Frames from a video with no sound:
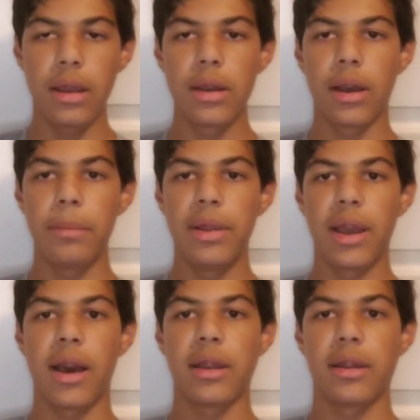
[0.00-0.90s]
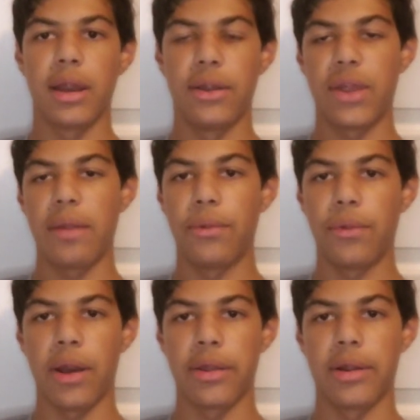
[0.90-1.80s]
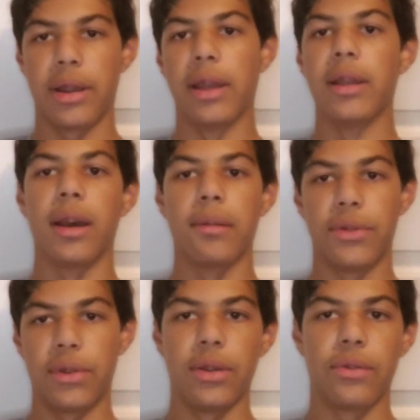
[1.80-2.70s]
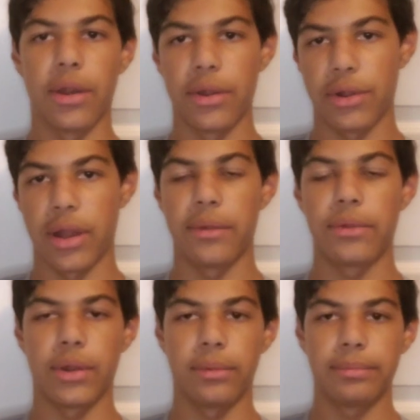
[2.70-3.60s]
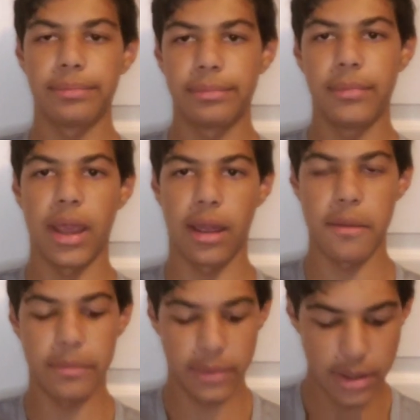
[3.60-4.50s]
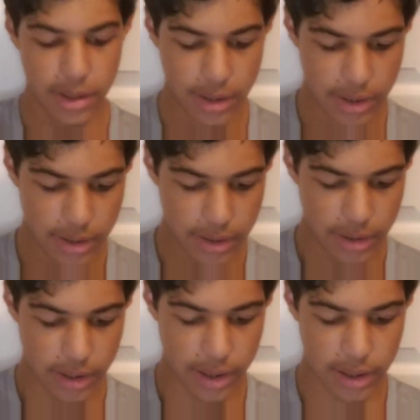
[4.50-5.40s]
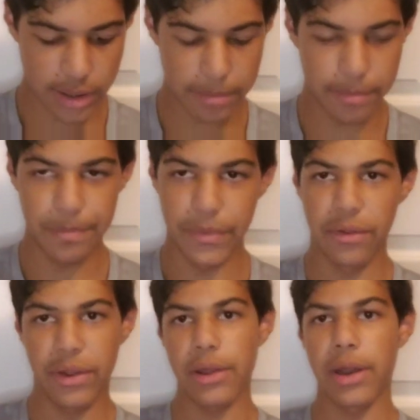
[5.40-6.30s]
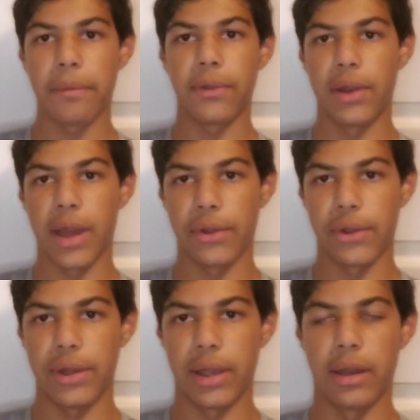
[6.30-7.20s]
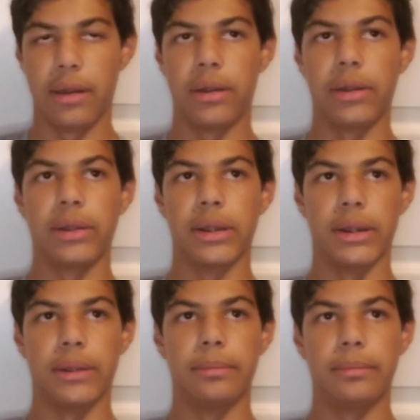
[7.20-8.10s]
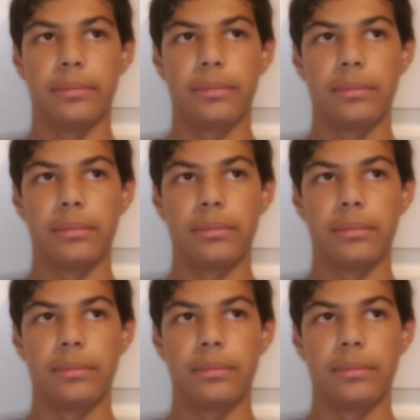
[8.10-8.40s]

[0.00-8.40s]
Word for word: And um, he got it, and he saved his father, and obviously his father's alive, so yay. Um, the villain obviously dies at the end, um,